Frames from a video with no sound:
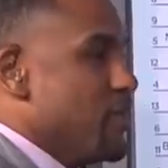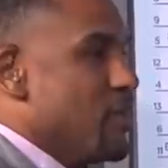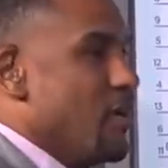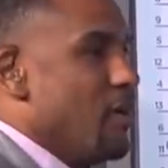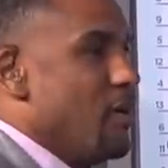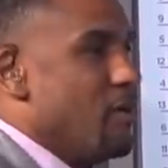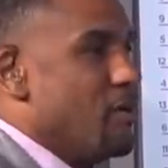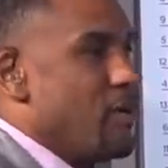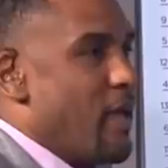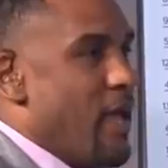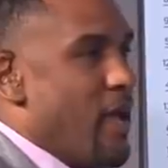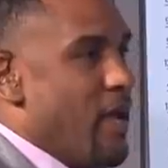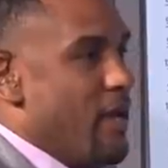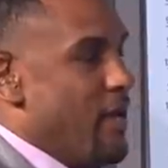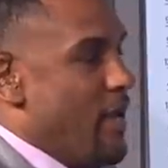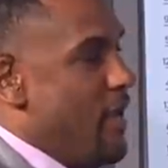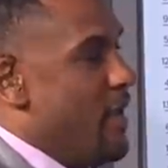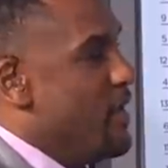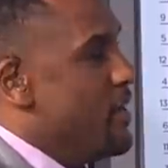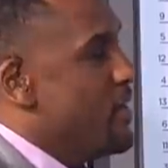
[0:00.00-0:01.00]
zone, and
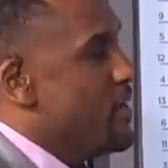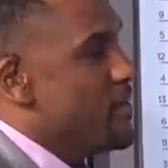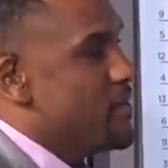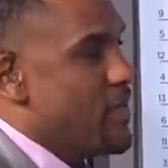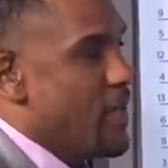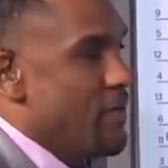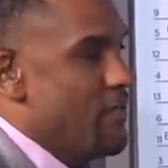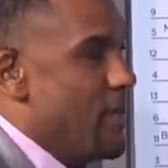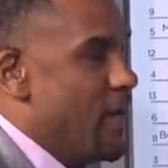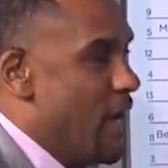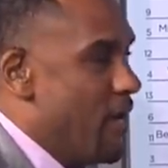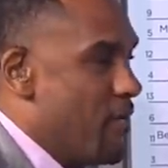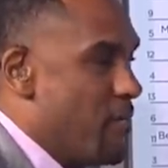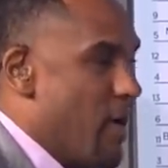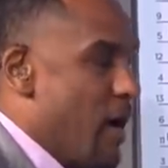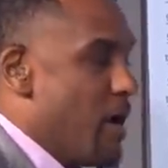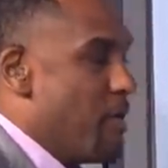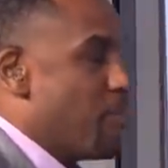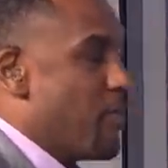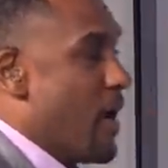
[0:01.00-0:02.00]
it is giving
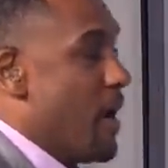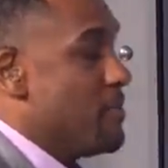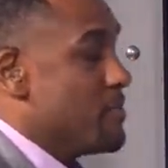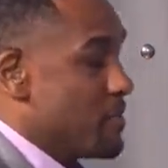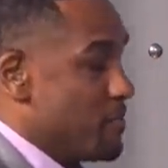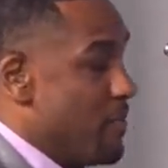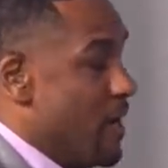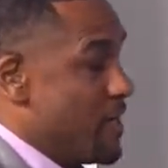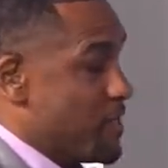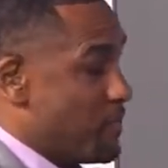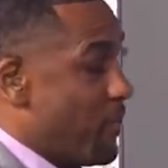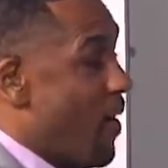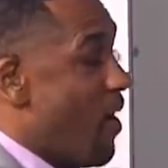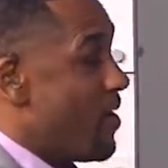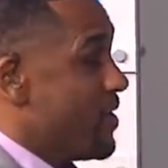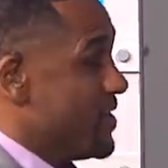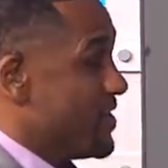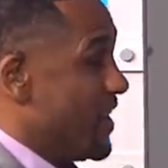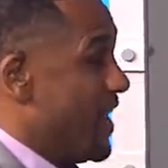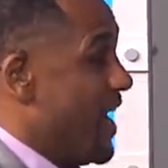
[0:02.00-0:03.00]
everybody problems. My
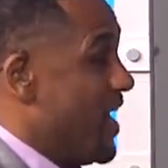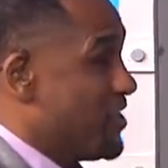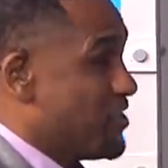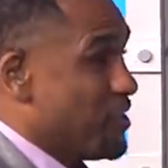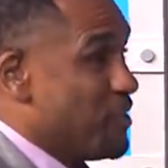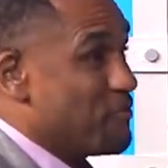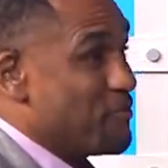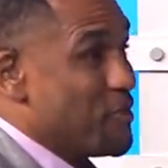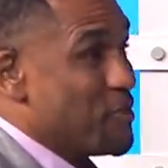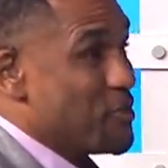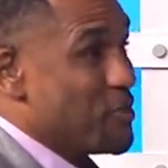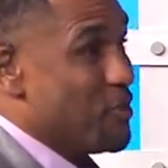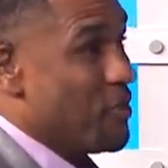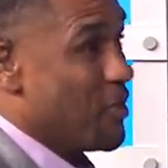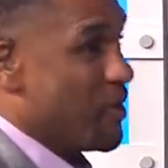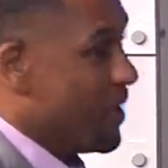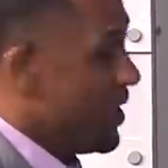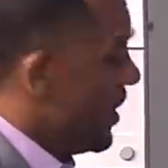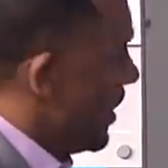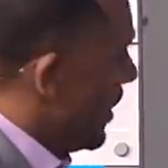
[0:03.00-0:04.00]
Sparties last year, for sure.